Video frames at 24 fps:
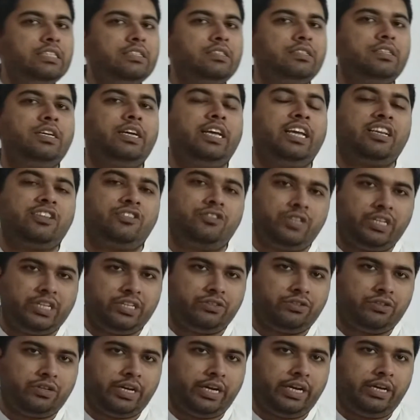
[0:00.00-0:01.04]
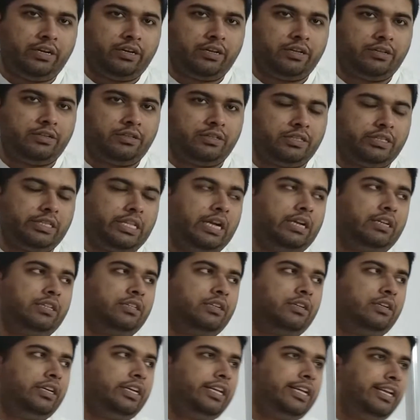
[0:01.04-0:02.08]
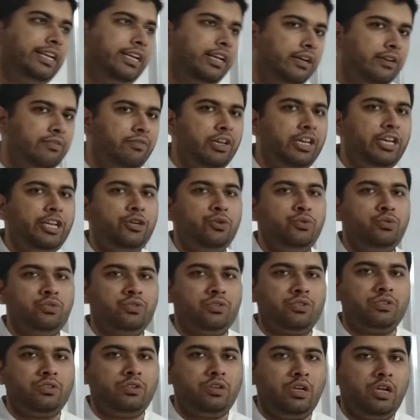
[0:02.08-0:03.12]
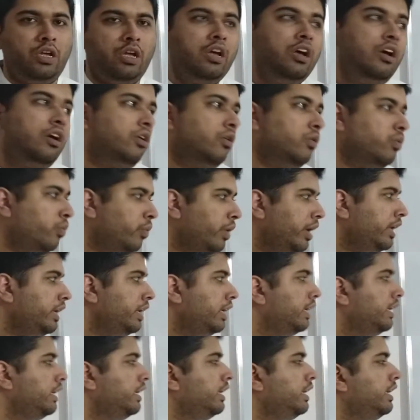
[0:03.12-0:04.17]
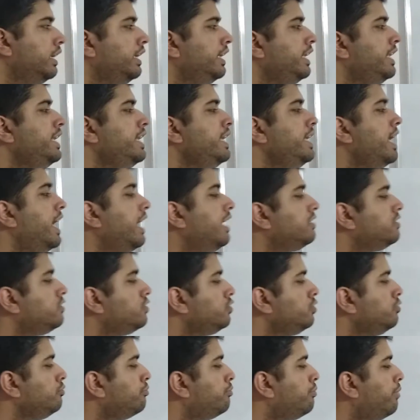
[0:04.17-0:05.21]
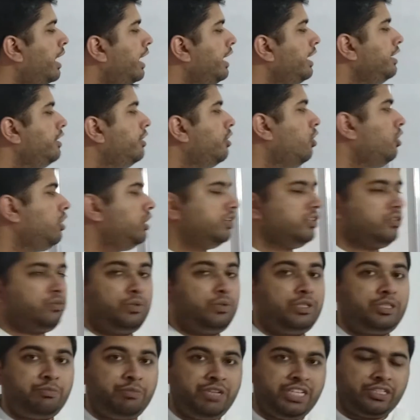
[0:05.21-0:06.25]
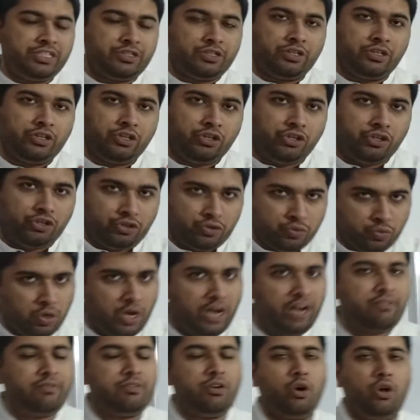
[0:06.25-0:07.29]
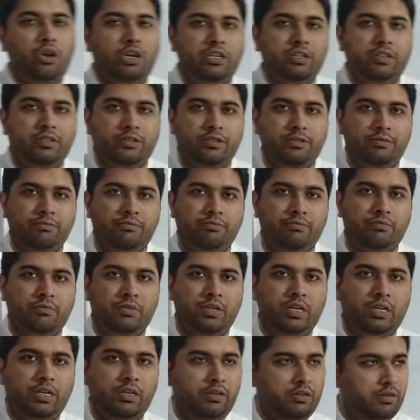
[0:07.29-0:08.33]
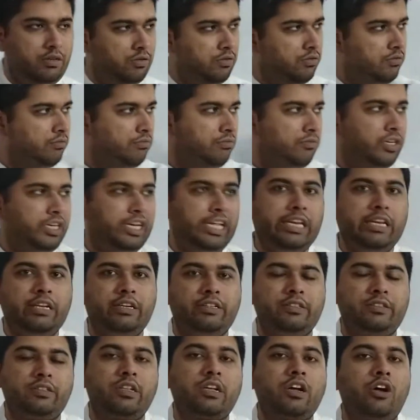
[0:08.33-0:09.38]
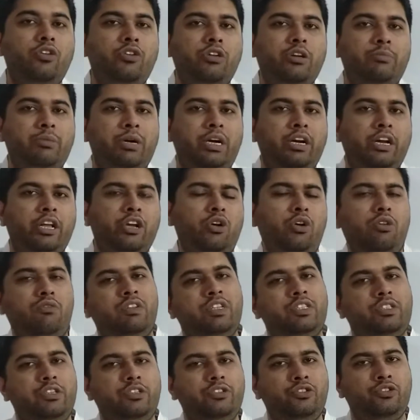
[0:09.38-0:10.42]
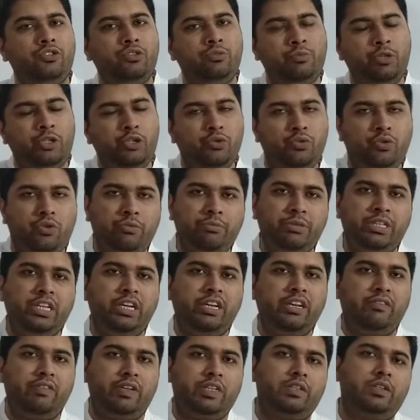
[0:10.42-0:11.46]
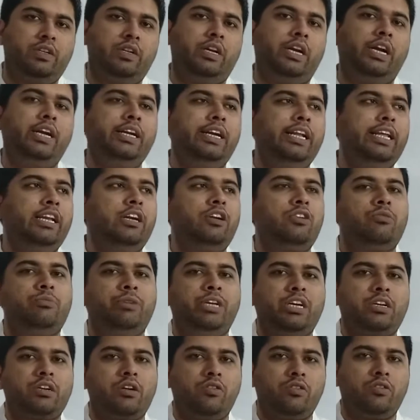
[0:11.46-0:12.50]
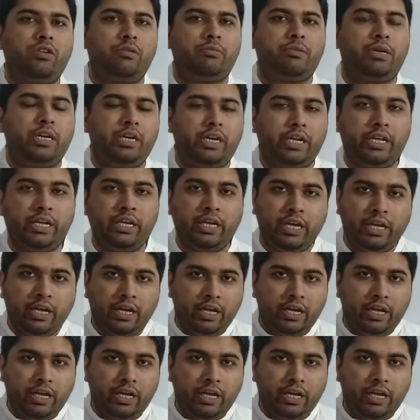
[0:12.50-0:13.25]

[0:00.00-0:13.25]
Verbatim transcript: is the exchange rate that the dealer will use when he has to buy dollars, which means you have dollars. Dealer is a counterparty. Always assume you to be the investor and dealer to be a counterparty.